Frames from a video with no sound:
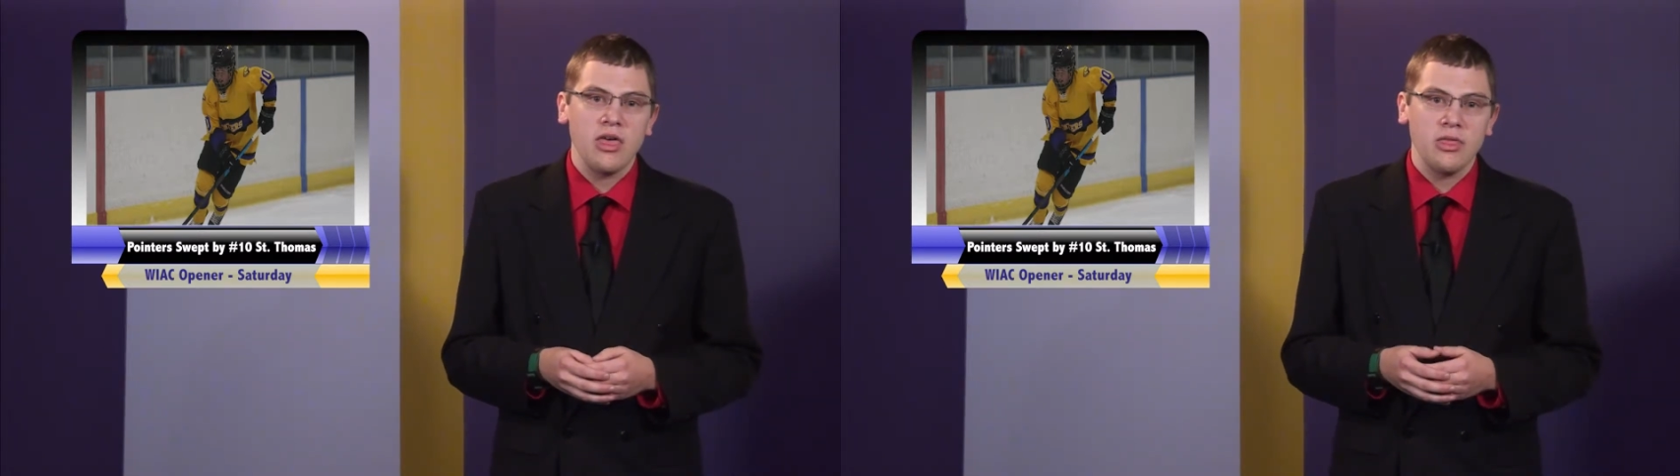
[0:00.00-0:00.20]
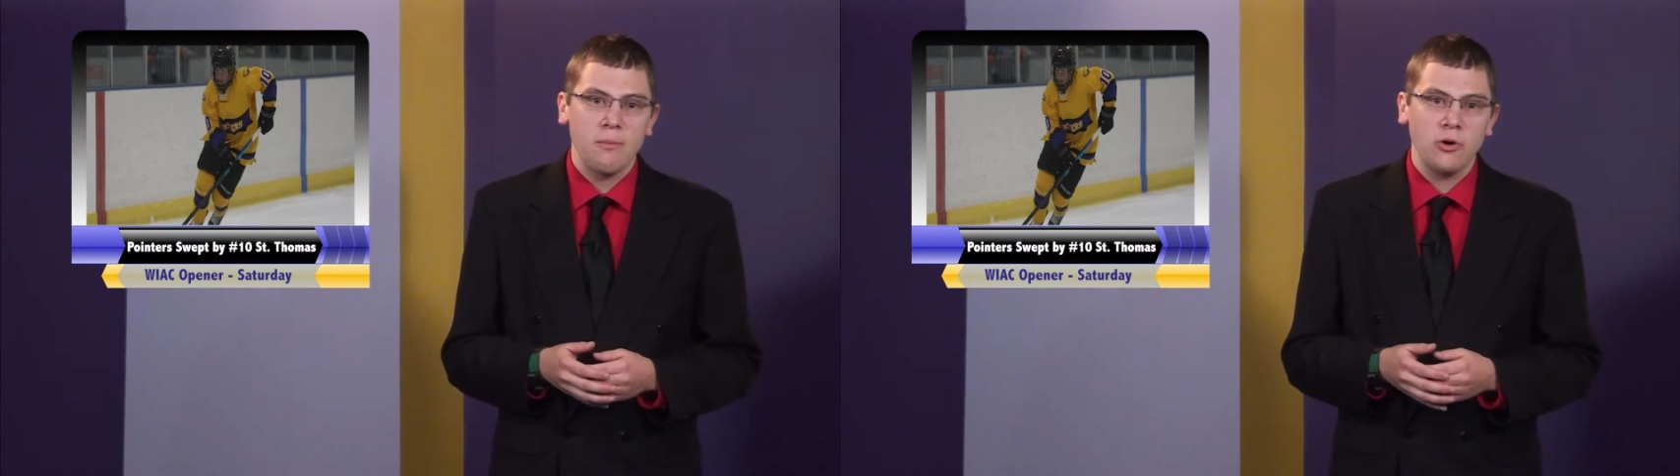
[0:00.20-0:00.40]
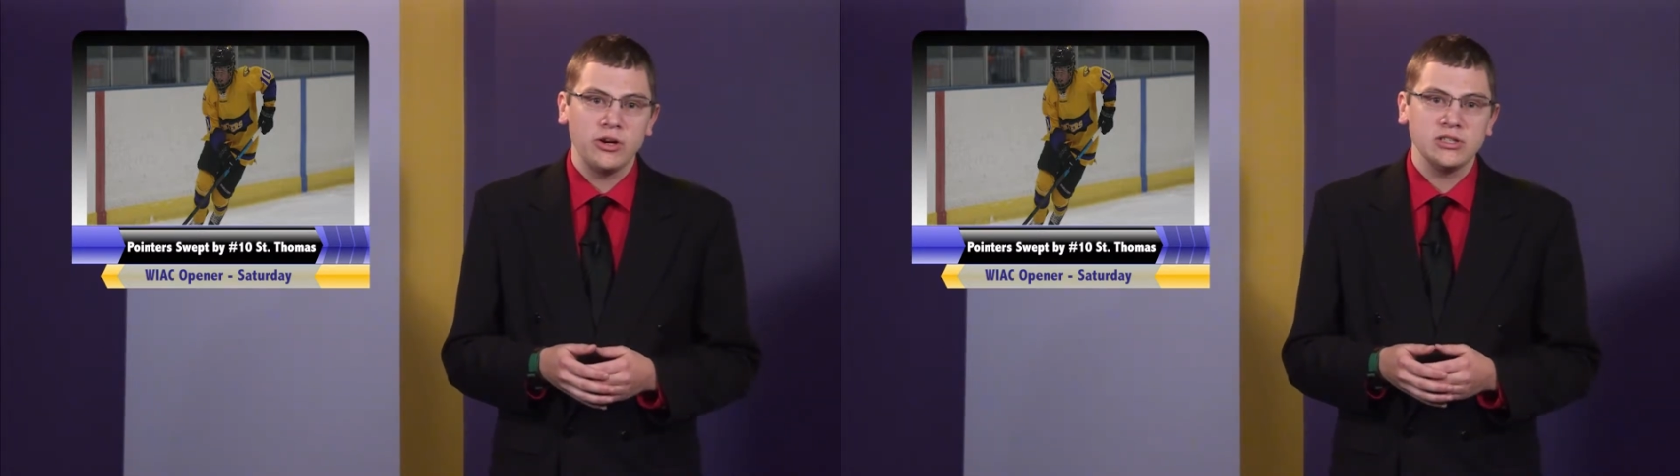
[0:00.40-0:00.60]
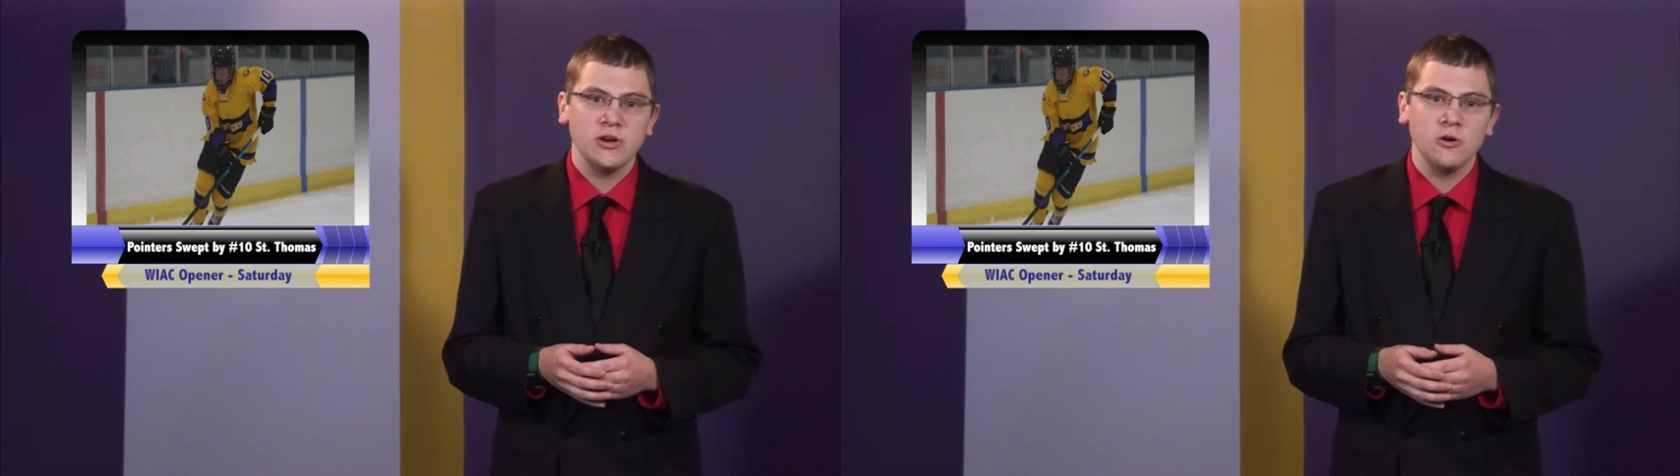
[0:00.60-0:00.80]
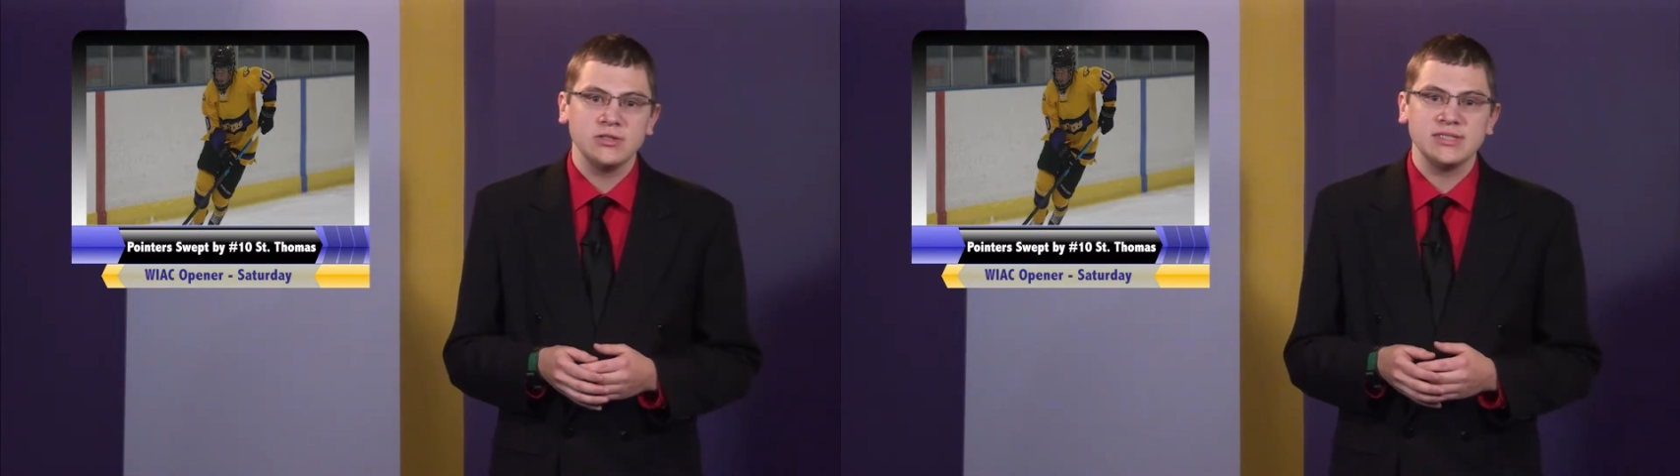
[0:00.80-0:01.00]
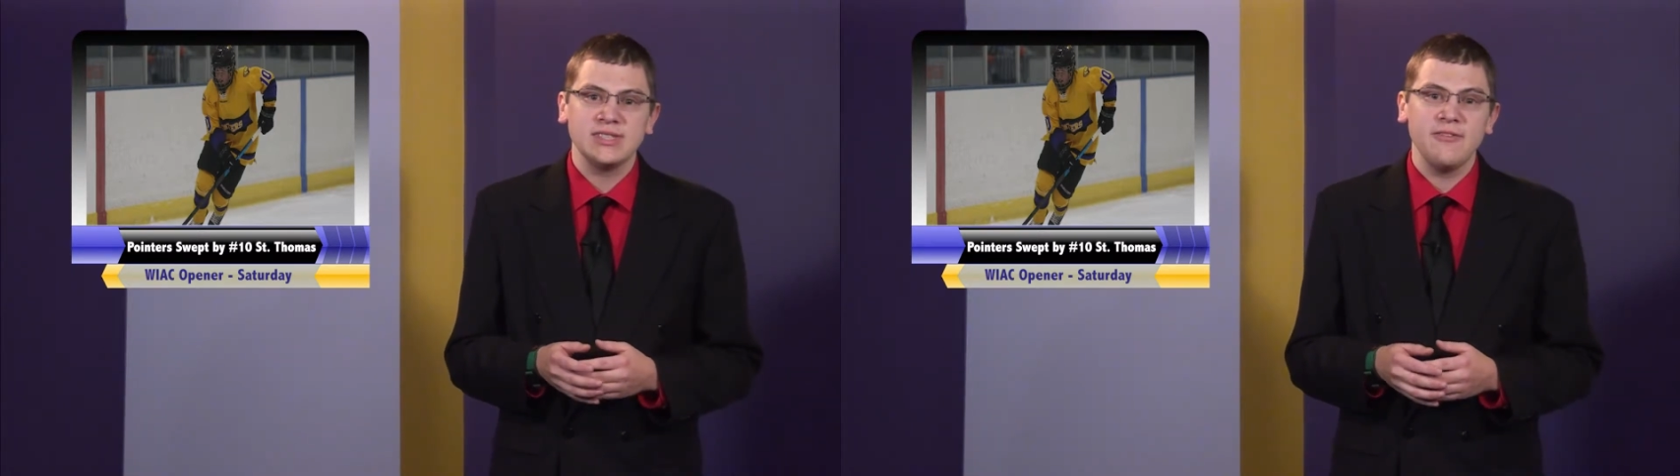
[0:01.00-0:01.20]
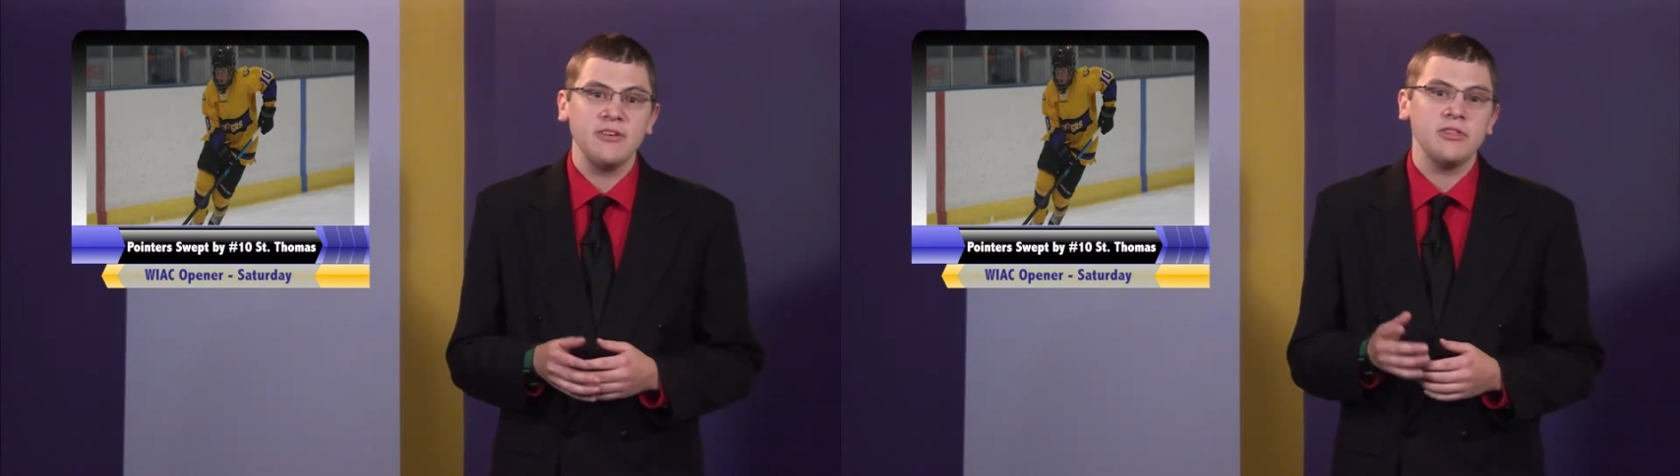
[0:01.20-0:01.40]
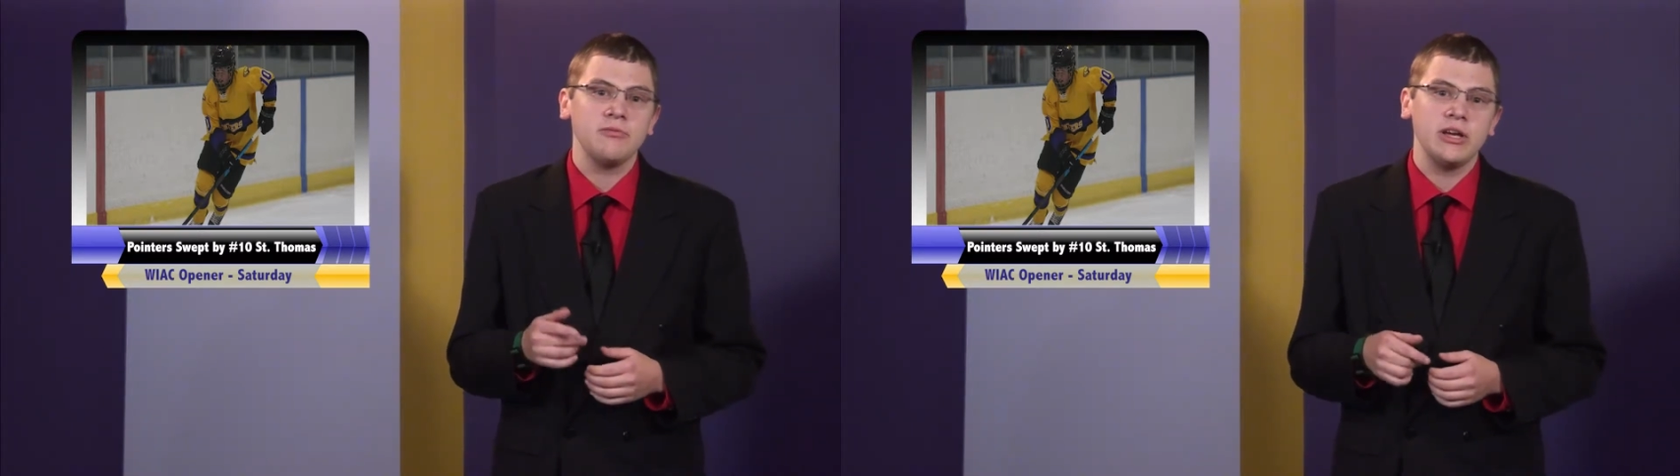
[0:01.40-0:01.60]
The Pointers host
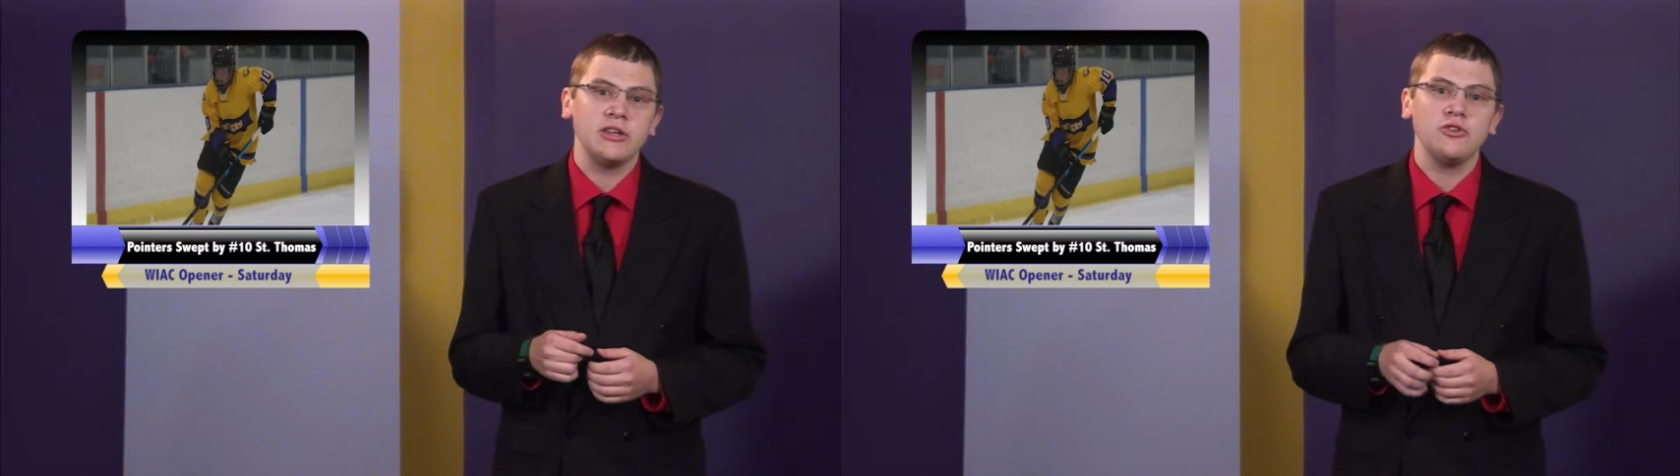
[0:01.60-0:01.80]
7th-ranked